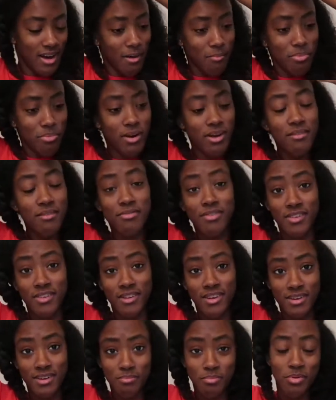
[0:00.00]

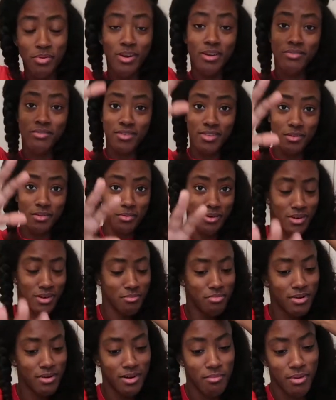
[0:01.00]
prayerfully we're gonna
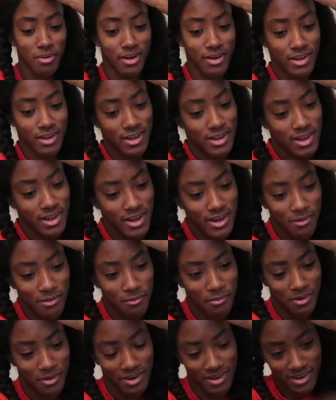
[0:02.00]
pray about it.
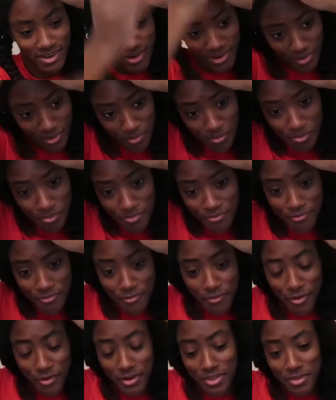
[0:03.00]
We're gonna hope
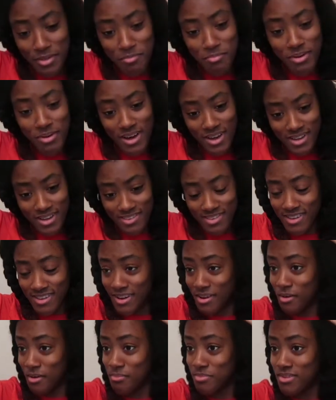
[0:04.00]
for the best. I
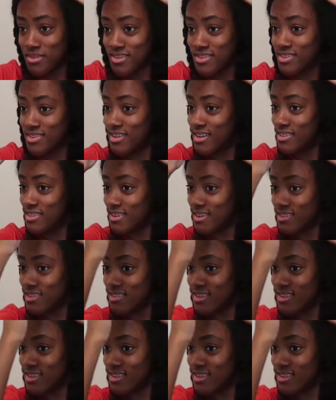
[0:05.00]
hope this doesn't